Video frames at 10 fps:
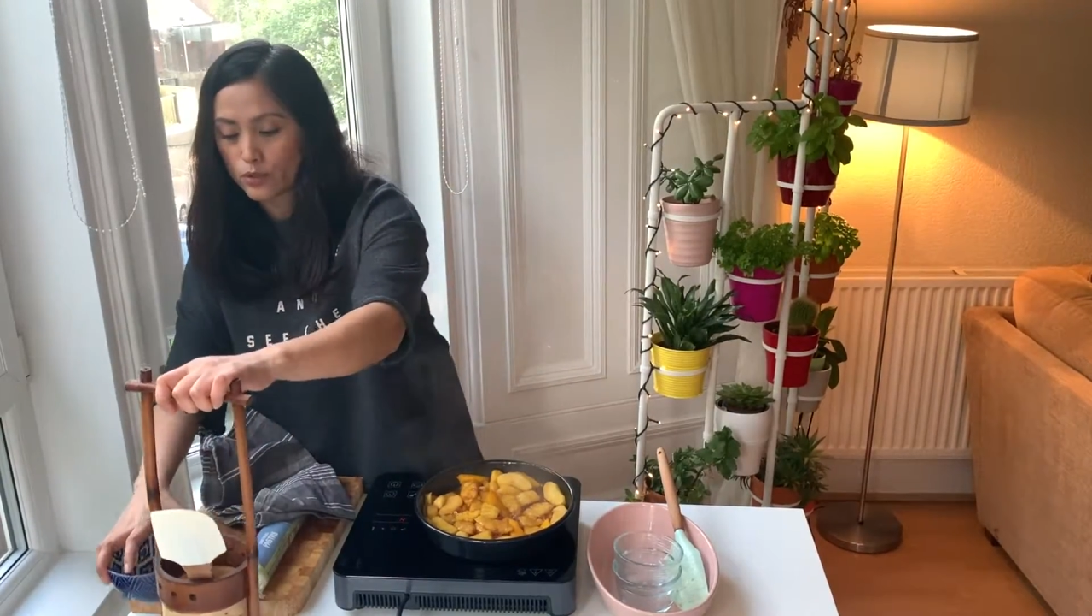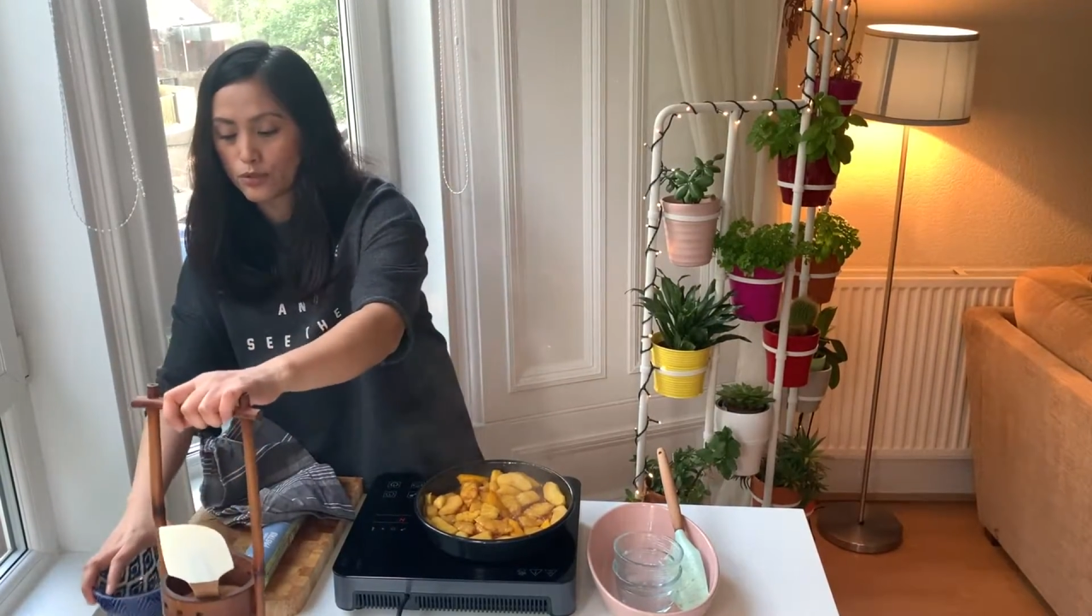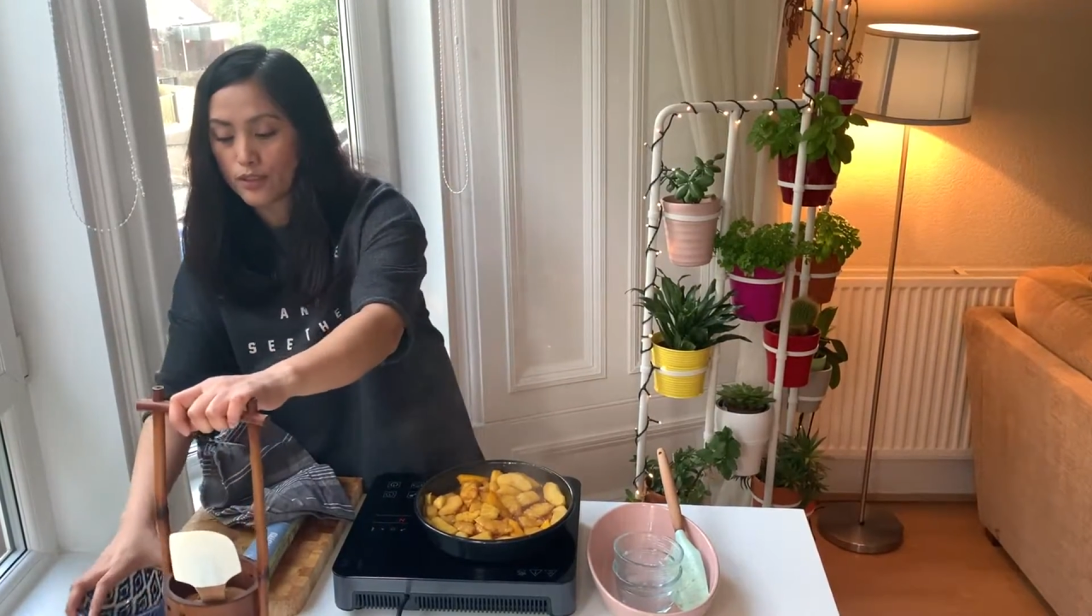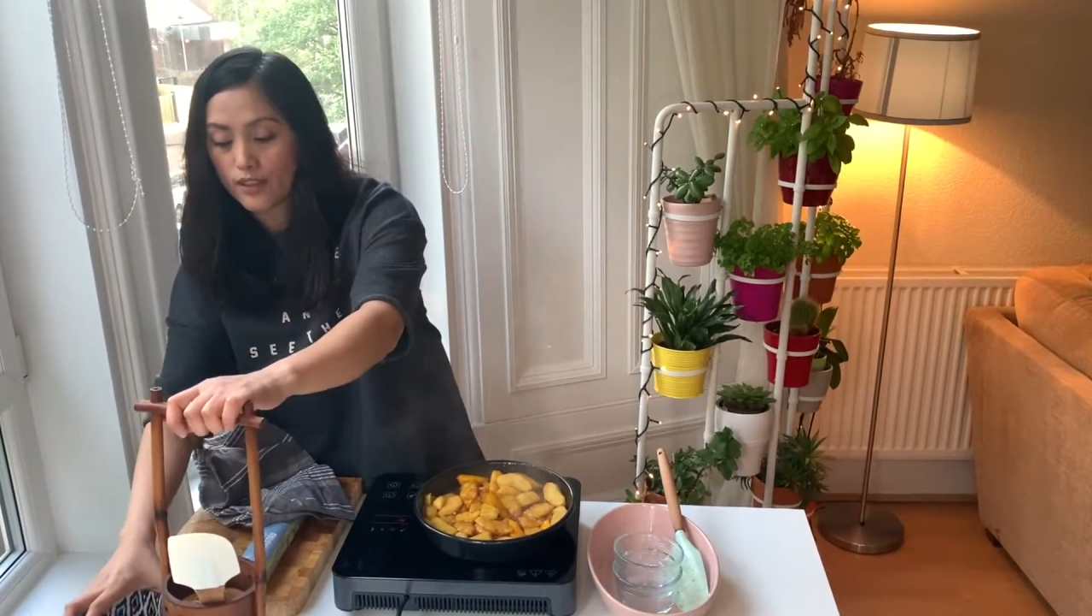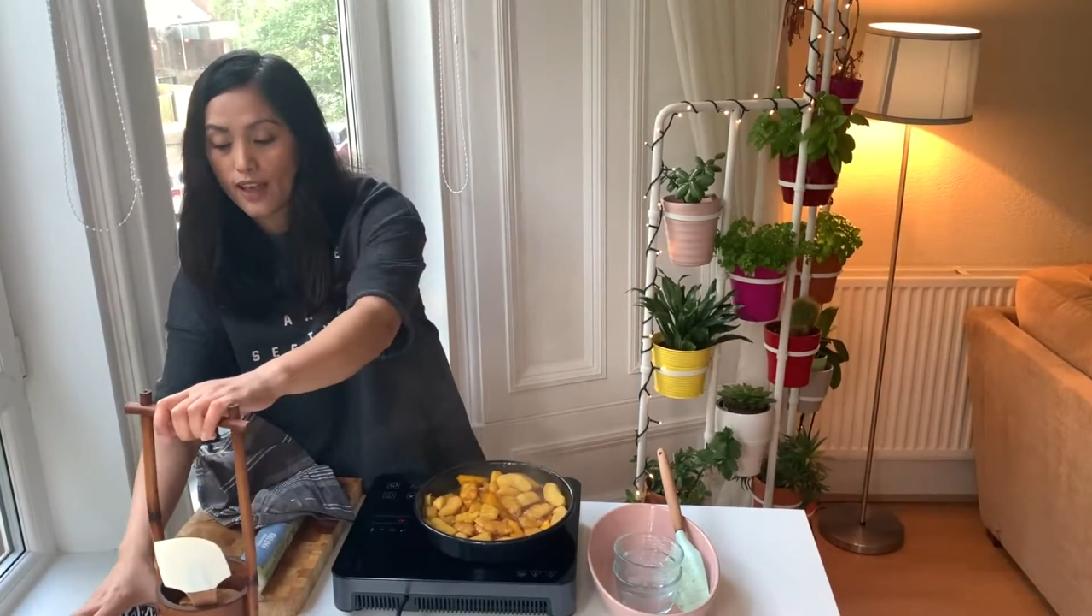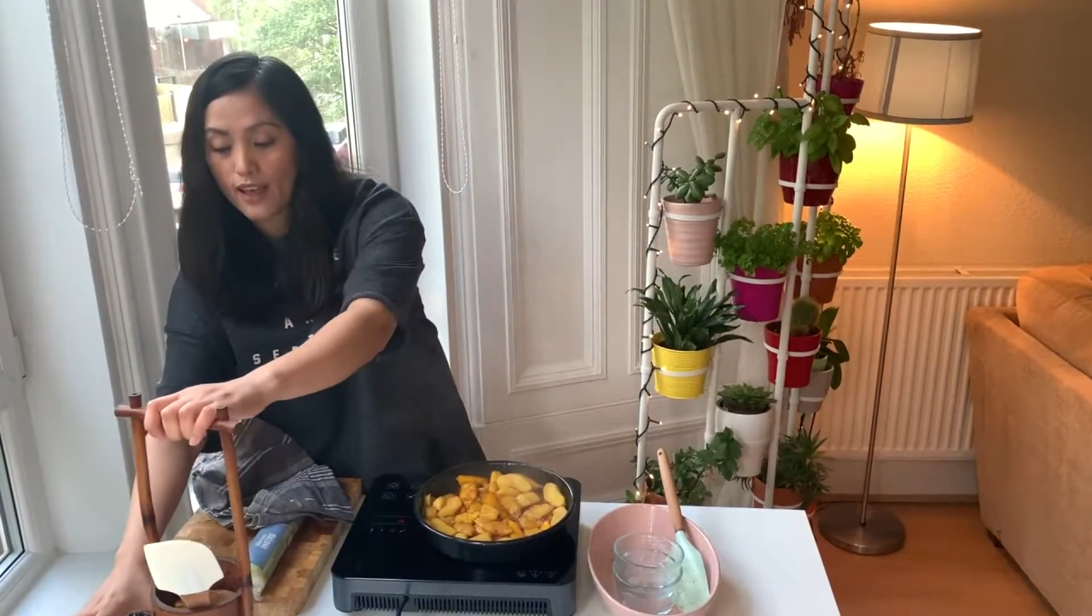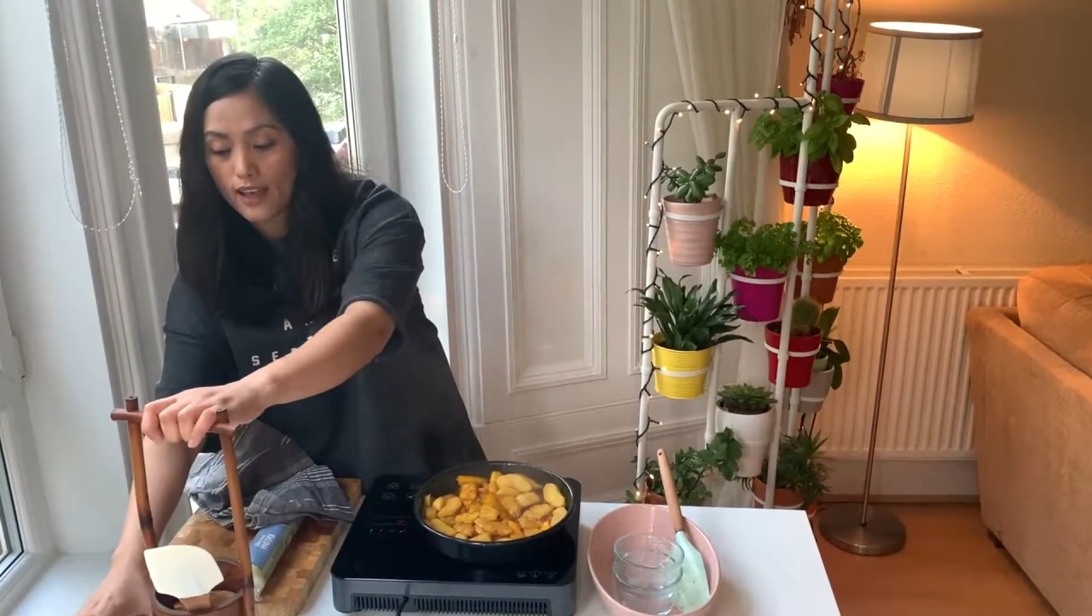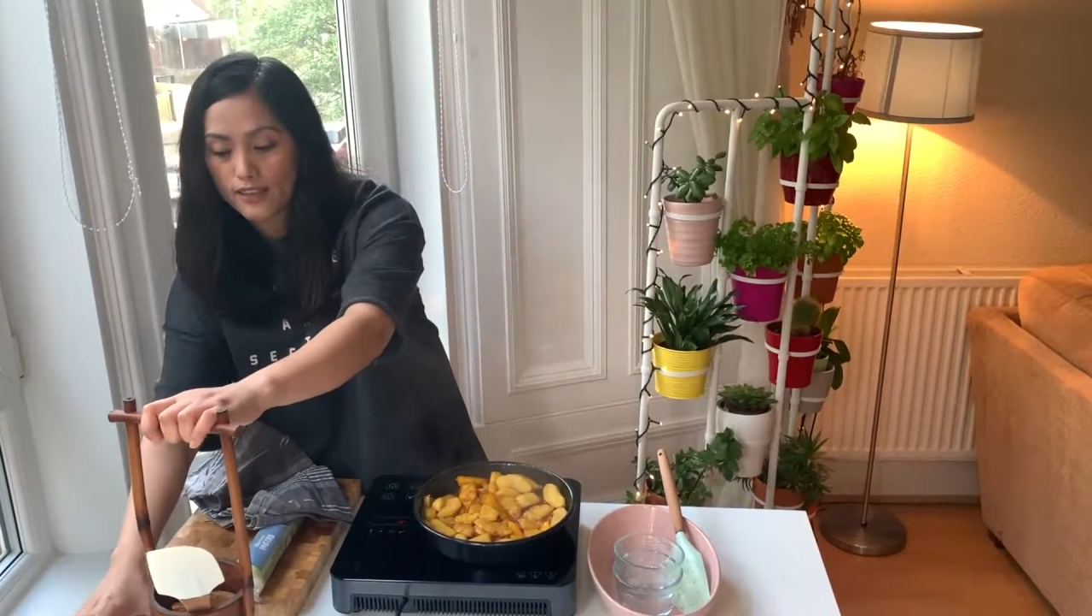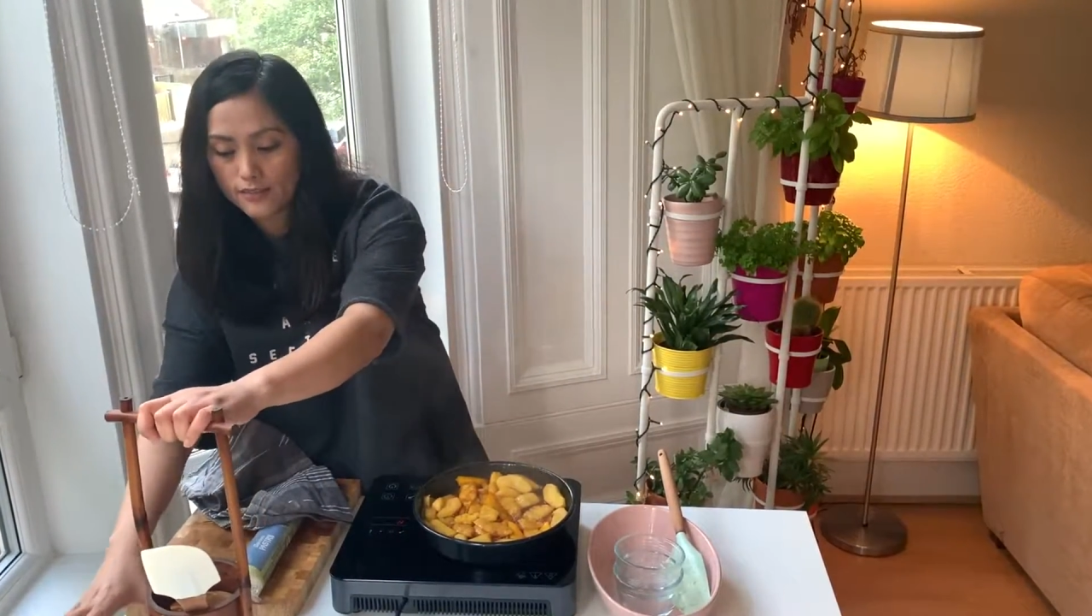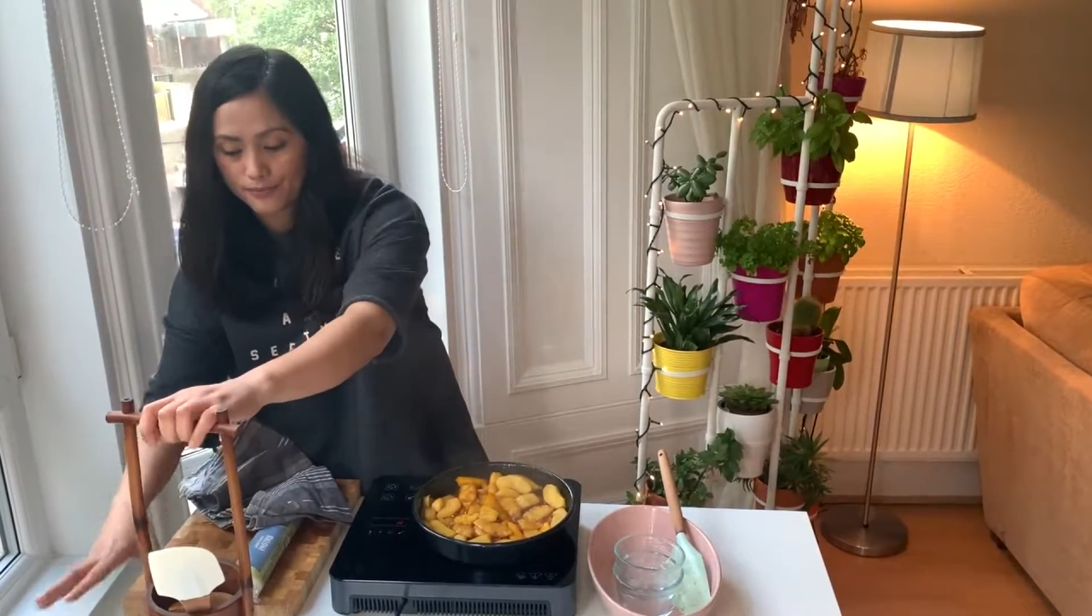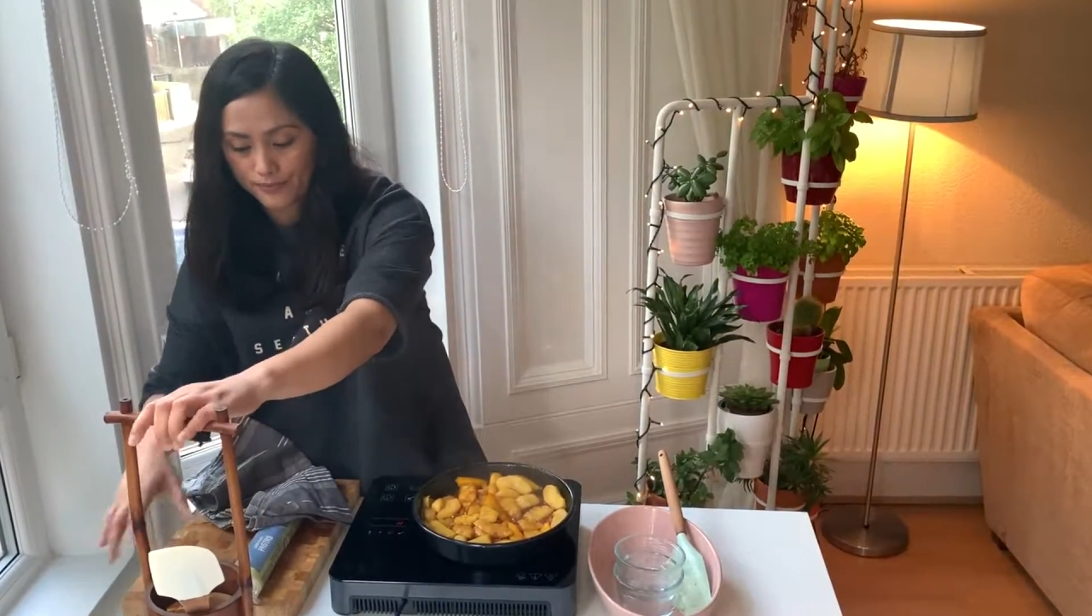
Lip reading: to then